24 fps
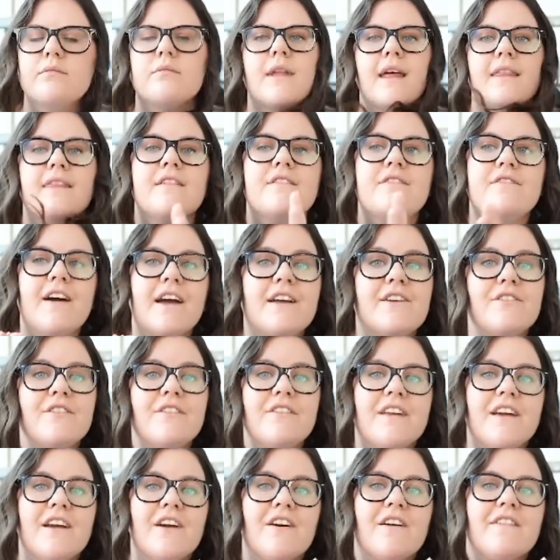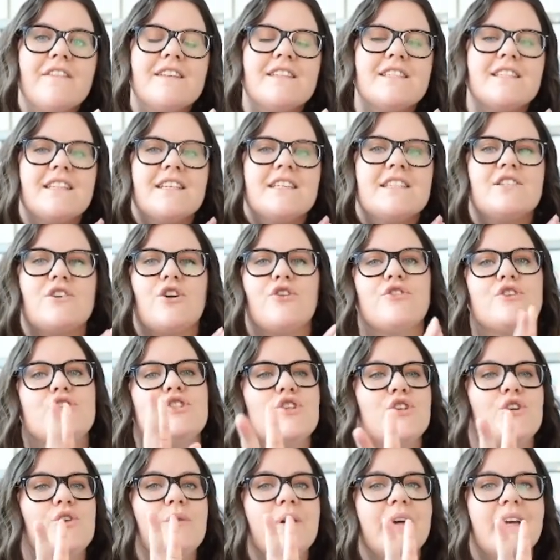And the final thing on this list are the
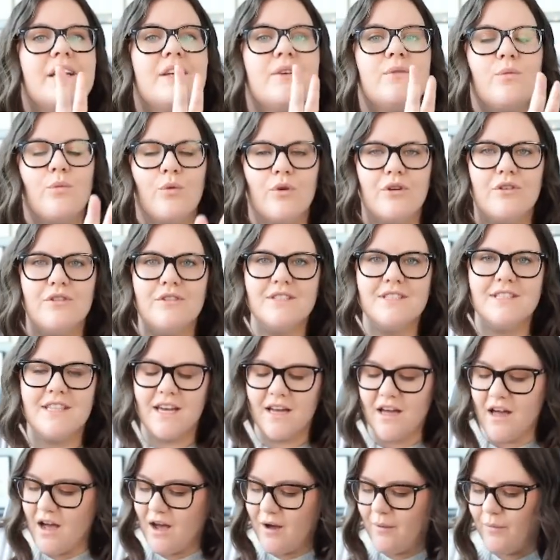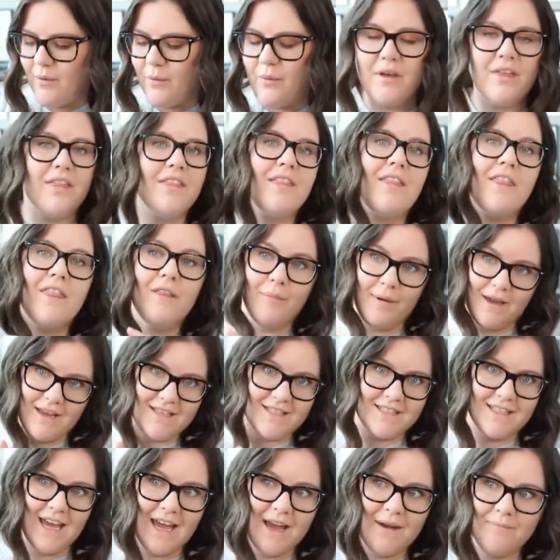2 hidden worlds that come with the
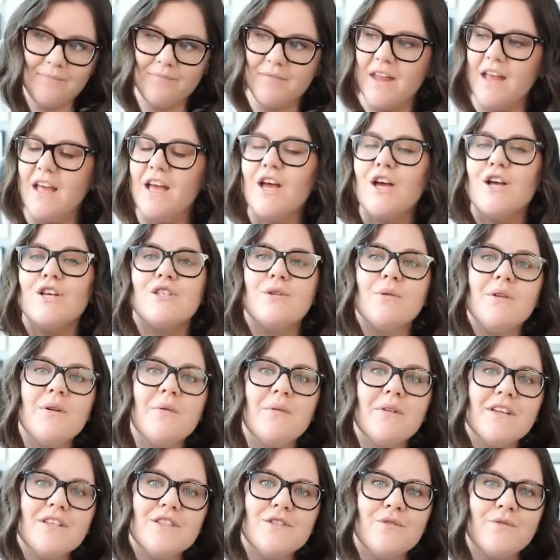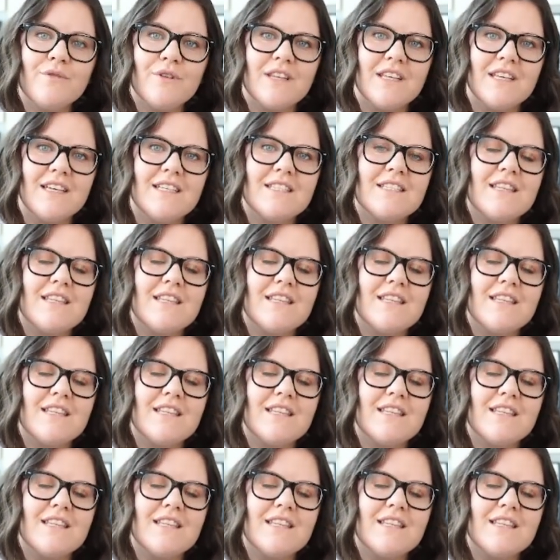base game. So what you want to do for these,